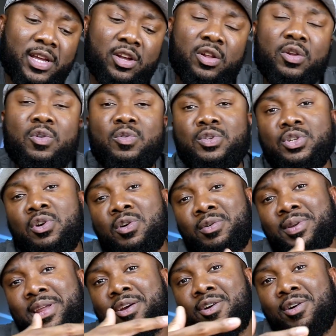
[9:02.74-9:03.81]
close,
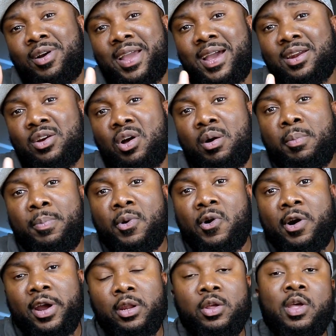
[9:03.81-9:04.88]
or they are kind of on
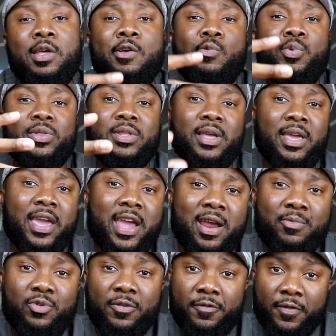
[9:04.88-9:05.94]
par with the
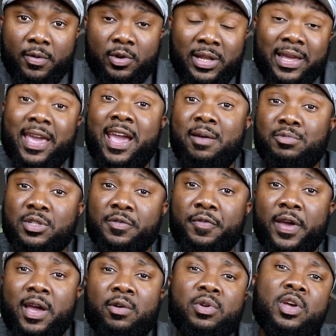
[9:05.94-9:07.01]
cameras
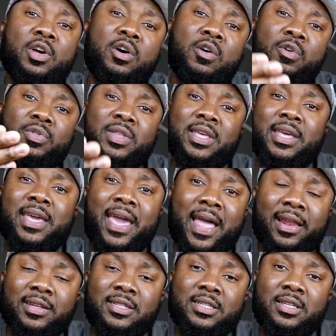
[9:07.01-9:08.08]
found on the
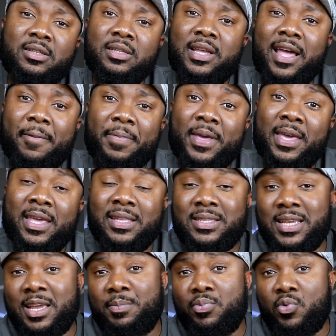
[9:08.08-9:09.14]
Galaxy Tab A
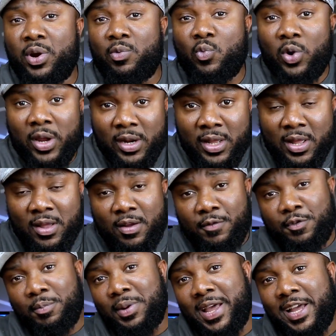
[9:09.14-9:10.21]
10.1
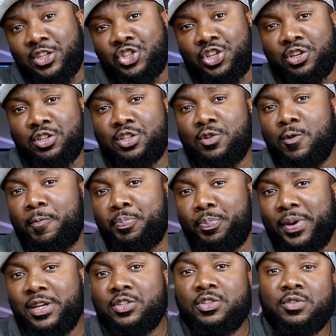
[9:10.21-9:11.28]
from last year. So
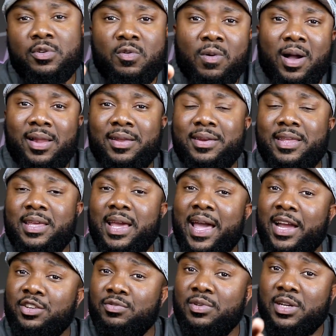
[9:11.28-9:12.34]
picture quality
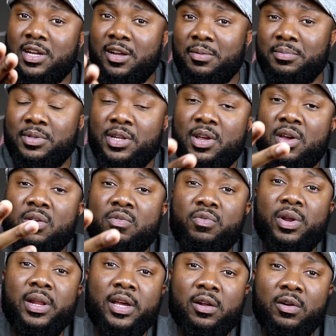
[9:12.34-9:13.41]
actually comes
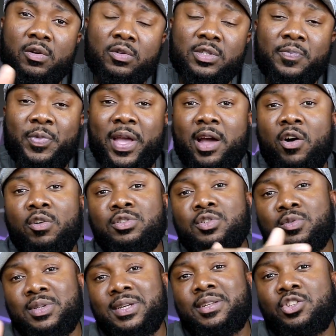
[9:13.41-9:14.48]
really close. Now I
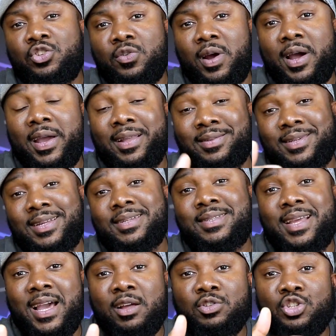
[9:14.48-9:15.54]
also did try and
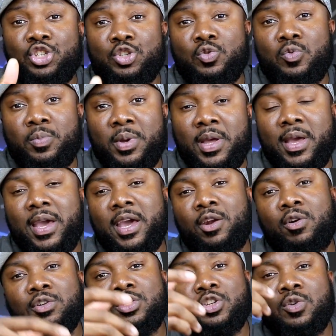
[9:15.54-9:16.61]
test out zoom,
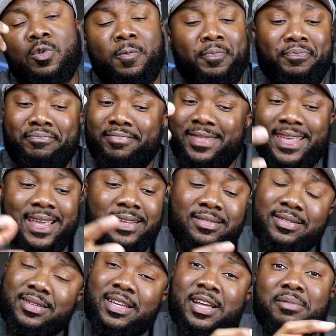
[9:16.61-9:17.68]
and also
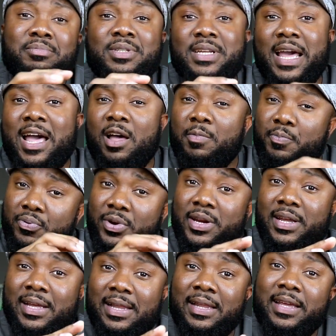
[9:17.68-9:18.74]
it comes out
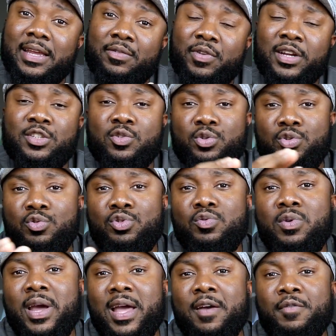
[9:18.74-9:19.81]
pretty clean, right? So you
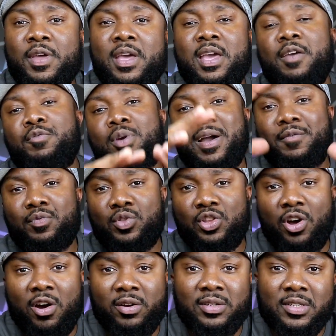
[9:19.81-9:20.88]
do have, if you have
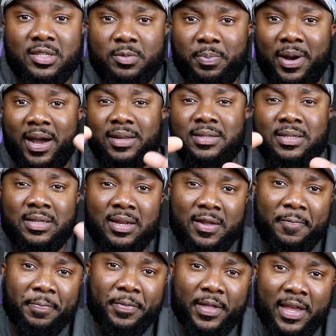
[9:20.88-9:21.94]
darker spots
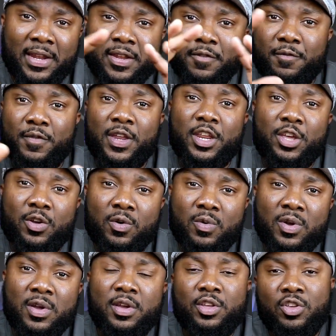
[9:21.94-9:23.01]
in the
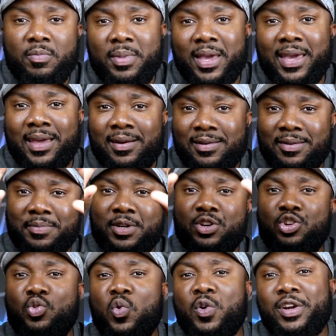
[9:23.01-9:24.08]
video, you may get a little bit
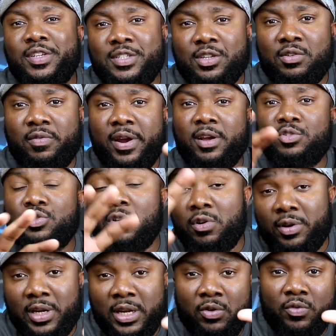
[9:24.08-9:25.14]
of noise around
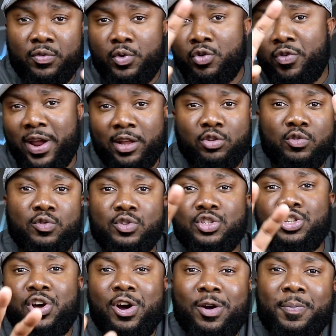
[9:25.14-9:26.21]
those
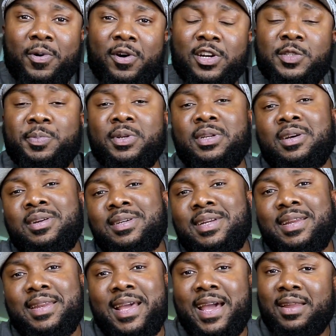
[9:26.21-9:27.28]
dark parts, but other
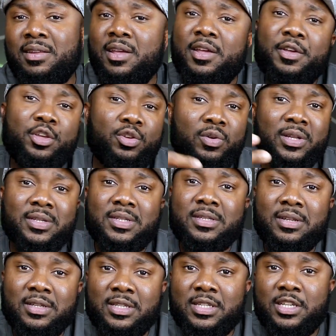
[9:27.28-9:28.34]
than that, you can
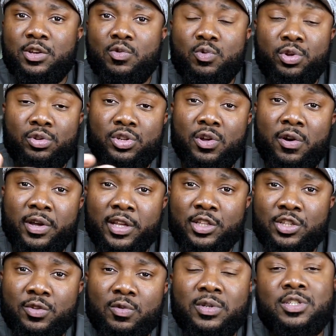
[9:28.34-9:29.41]
still see who you're
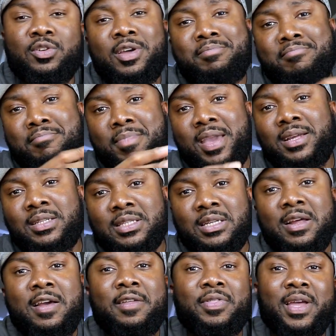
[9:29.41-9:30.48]
talking to. So it makes
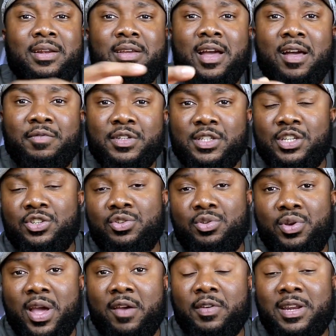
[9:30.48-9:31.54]
that conversation
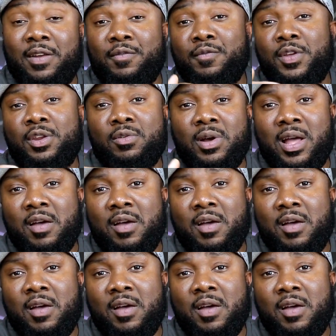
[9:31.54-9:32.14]
you're having, that video